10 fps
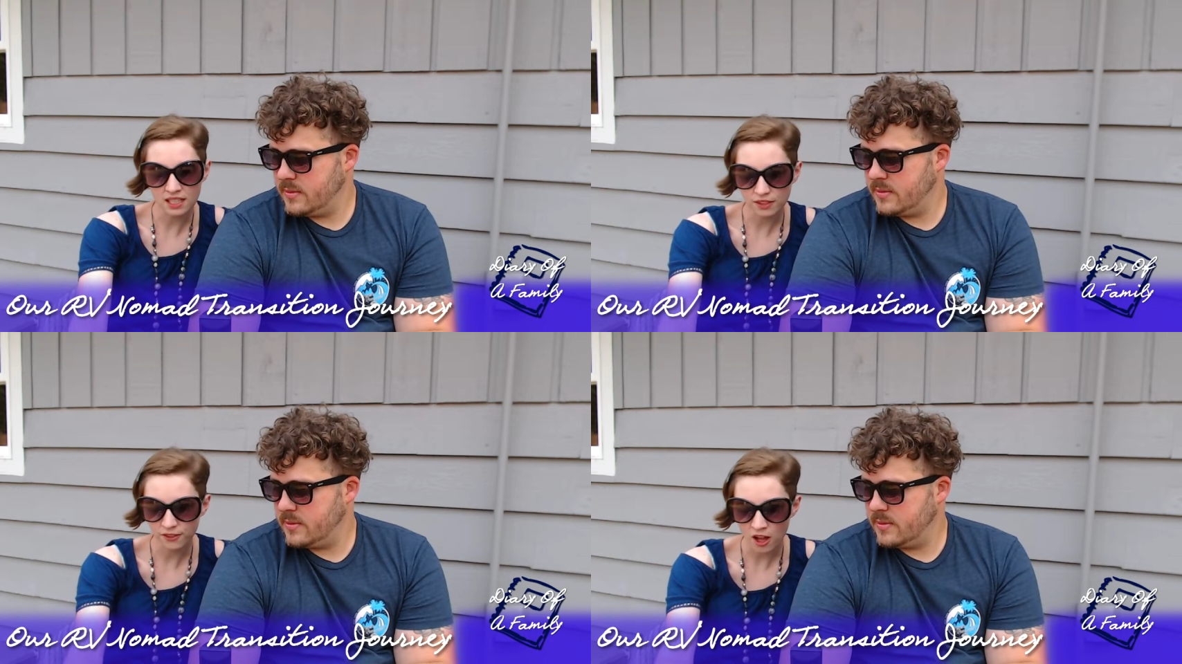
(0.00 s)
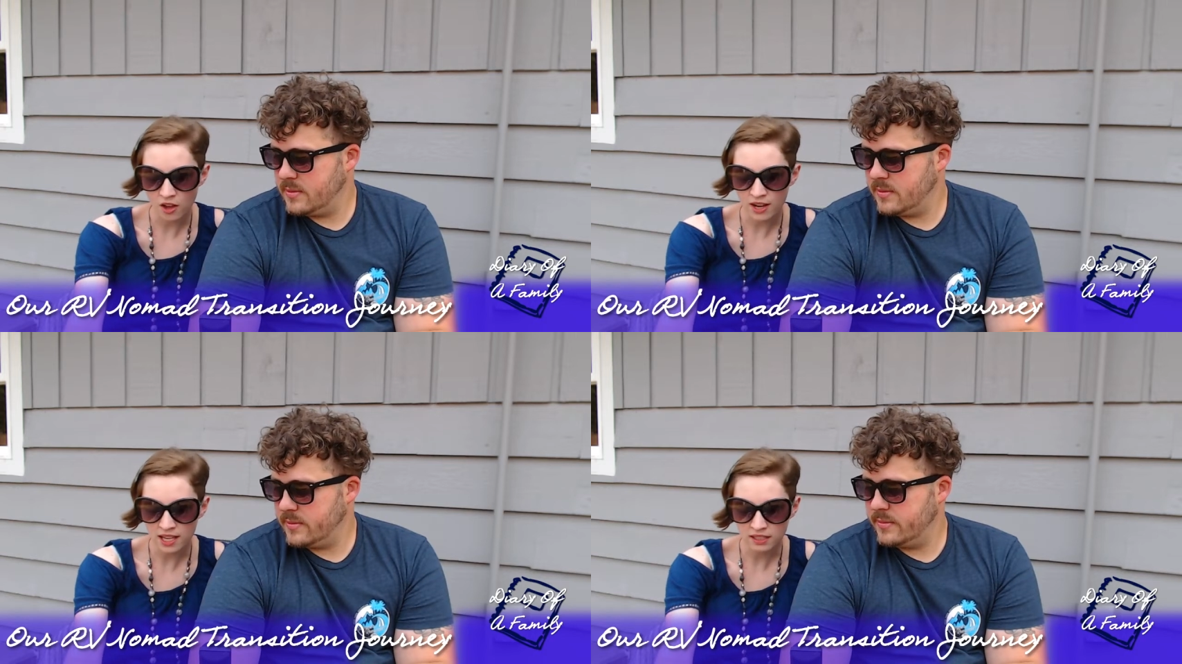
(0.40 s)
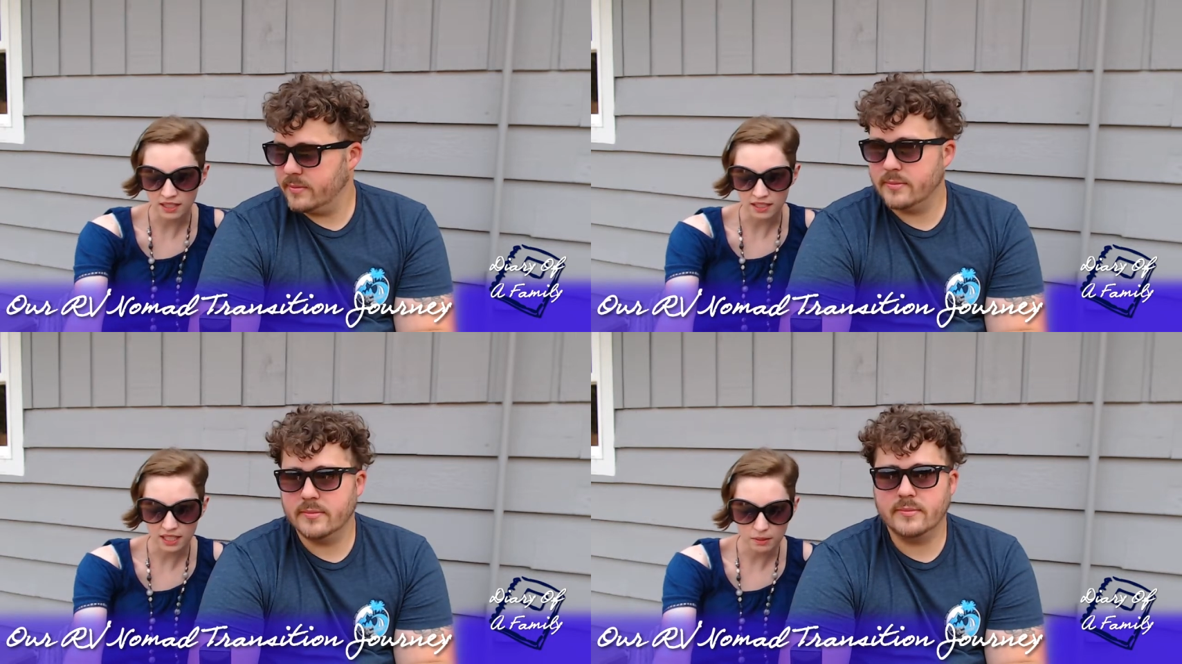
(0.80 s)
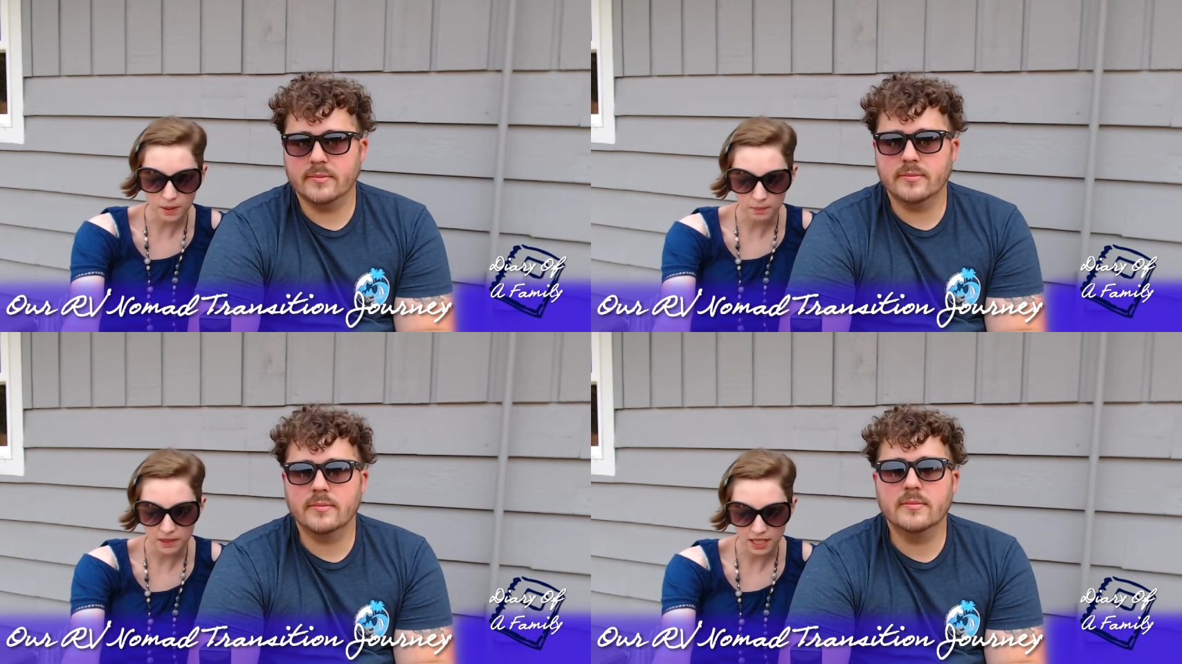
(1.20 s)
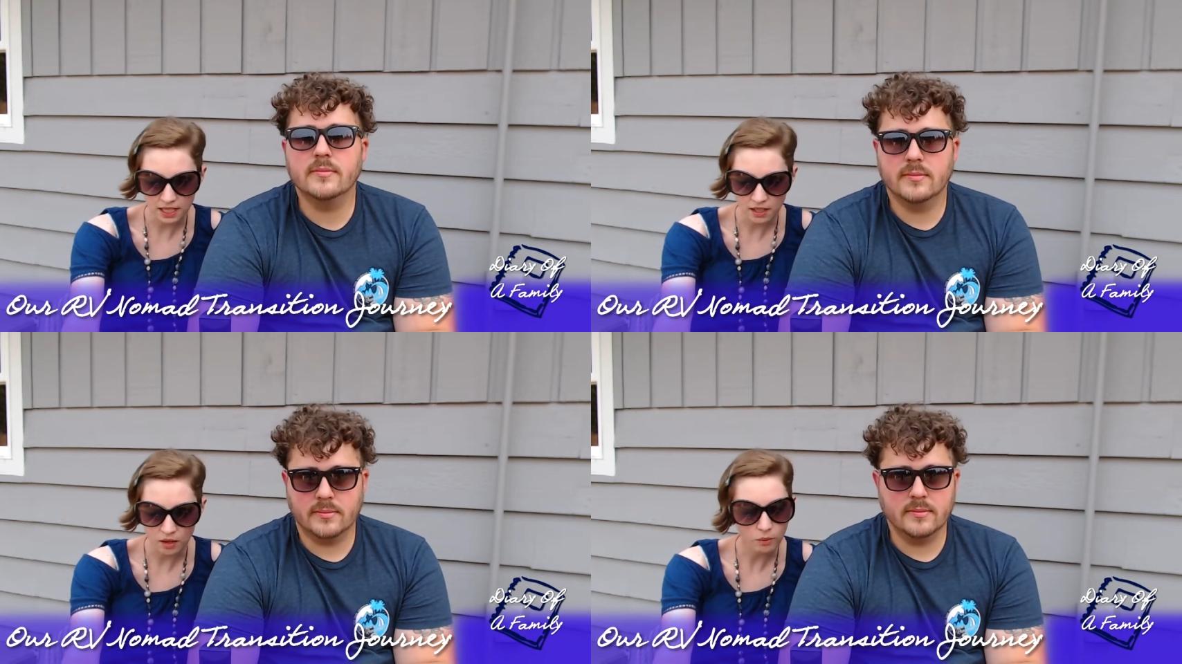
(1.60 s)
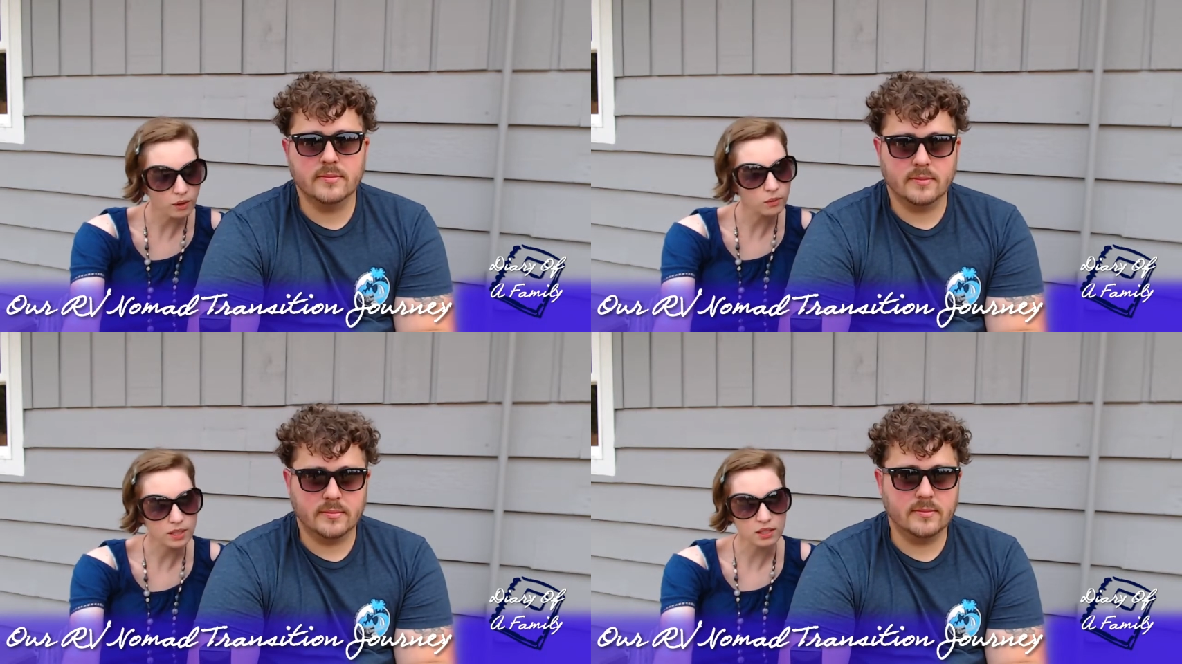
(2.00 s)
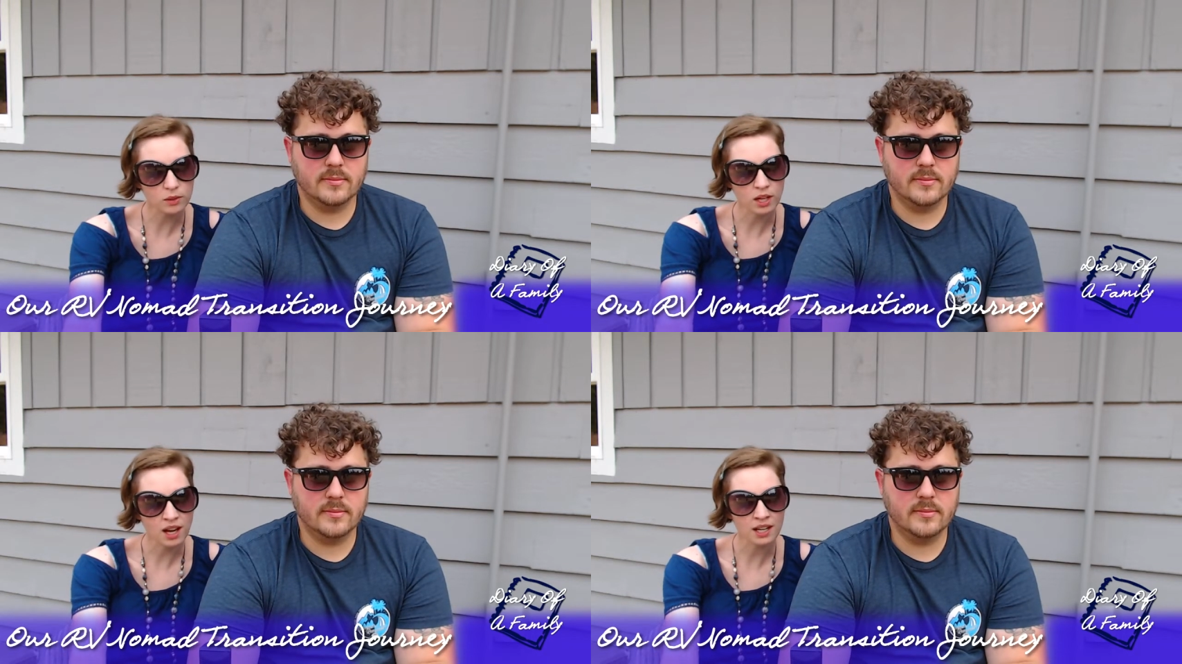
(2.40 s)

Speaker 1: to follow us and keep updated on what, what's going on.